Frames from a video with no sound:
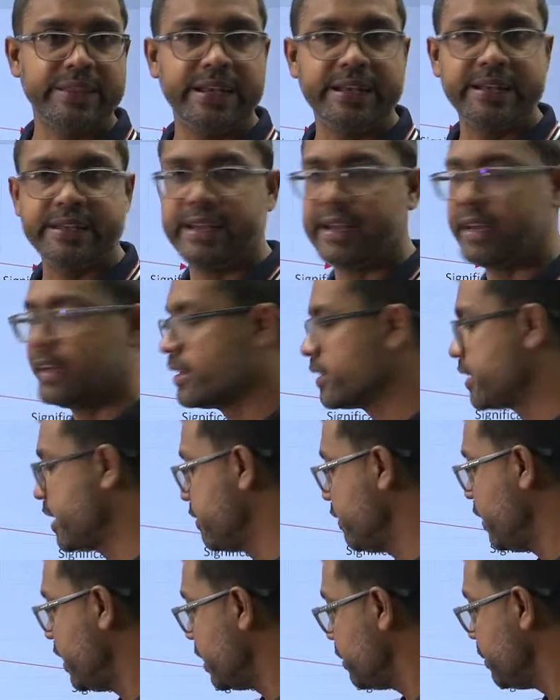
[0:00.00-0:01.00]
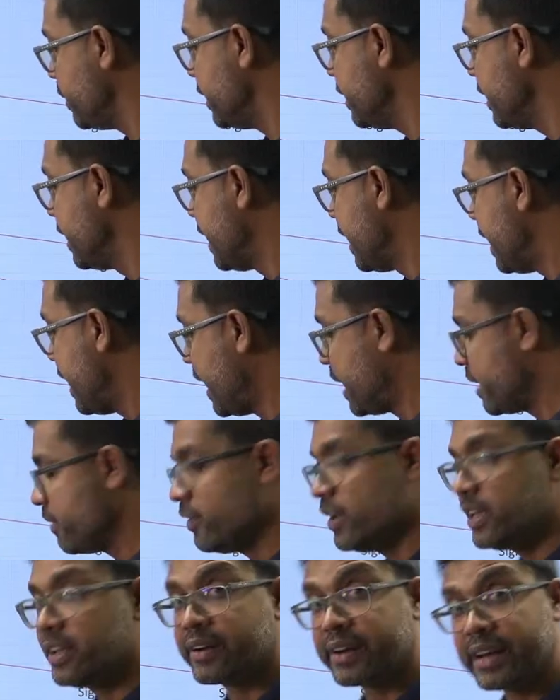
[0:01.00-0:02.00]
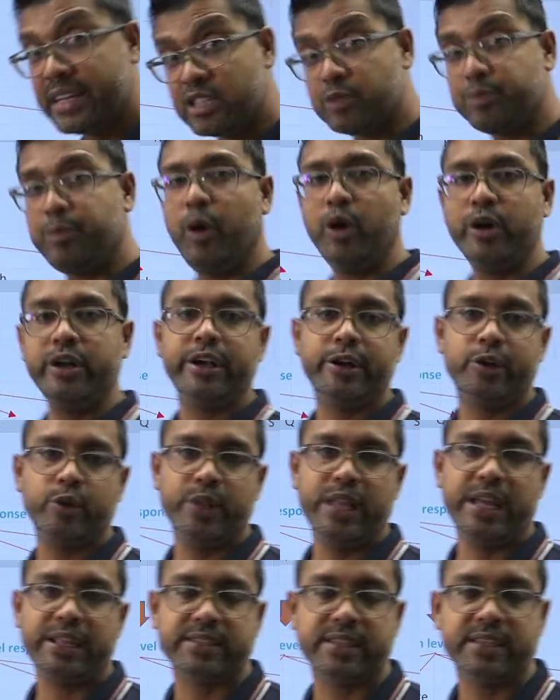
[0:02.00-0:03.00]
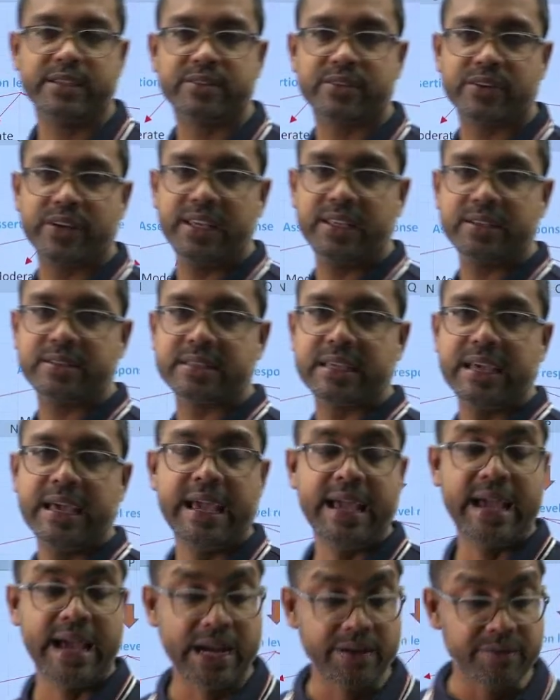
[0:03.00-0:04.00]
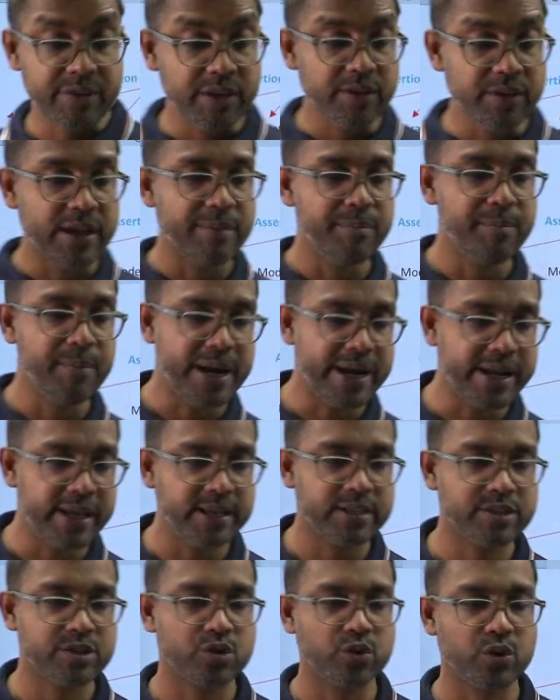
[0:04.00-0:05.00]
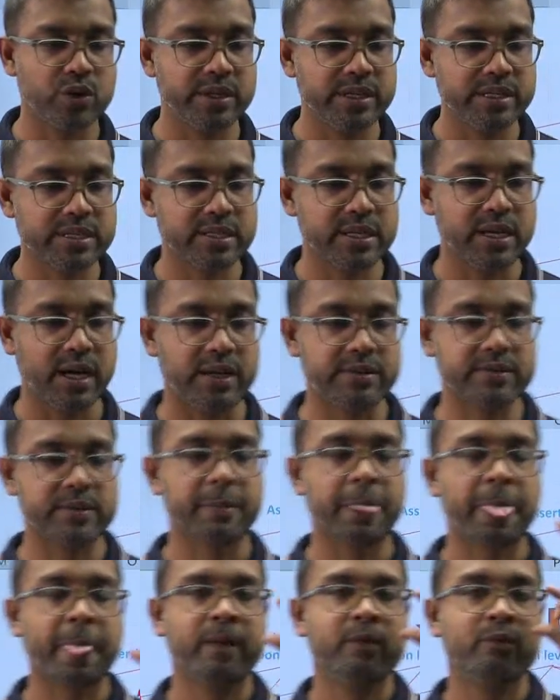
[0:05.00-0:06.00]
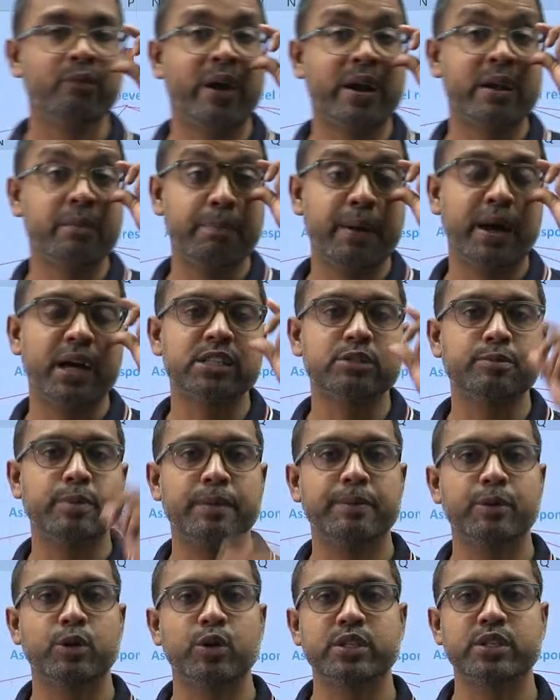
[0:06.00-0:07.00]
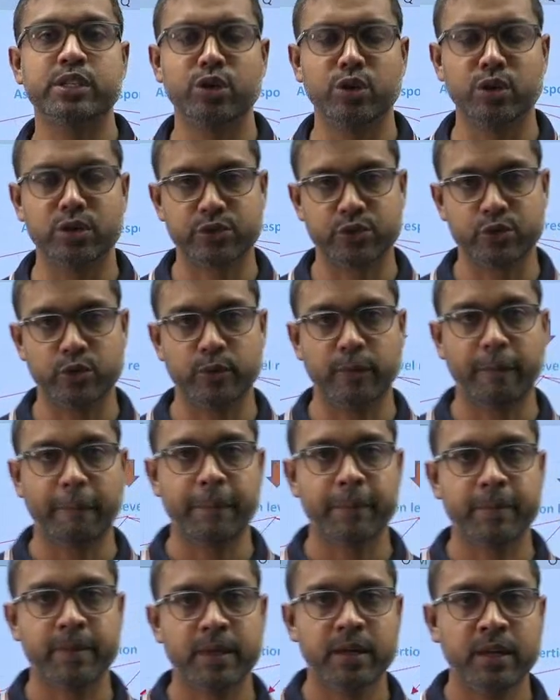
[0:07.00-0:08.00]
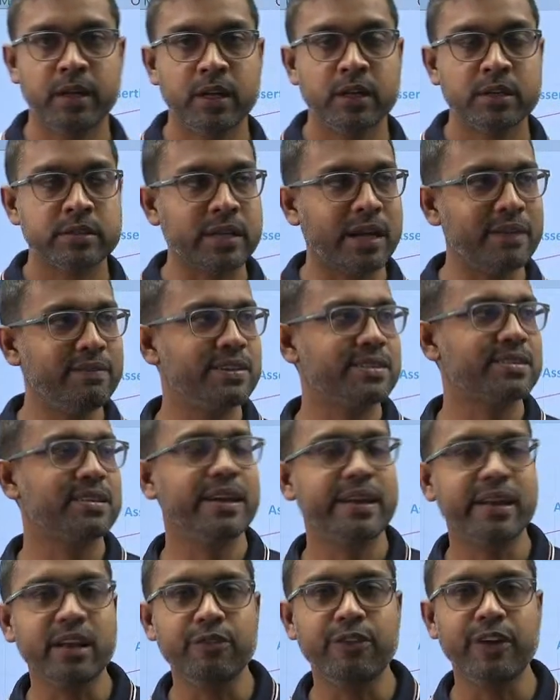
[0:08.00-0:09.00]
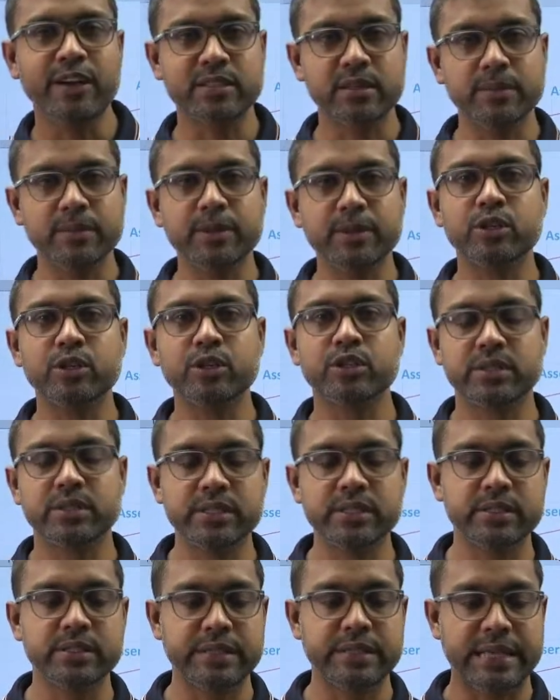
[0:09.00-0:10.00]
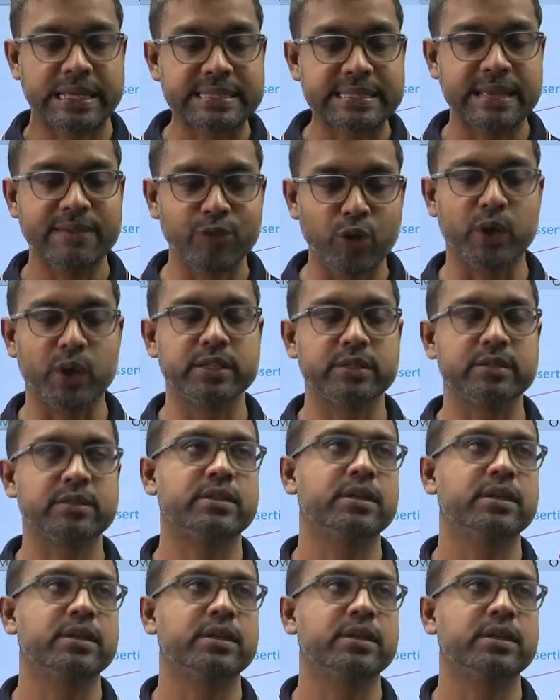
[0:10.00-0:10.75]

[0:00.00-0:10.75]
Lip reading: entity and its environment, and we responded to the assessed risk, and we managed to discuss one past paper question also. So I was little faster because this exam focused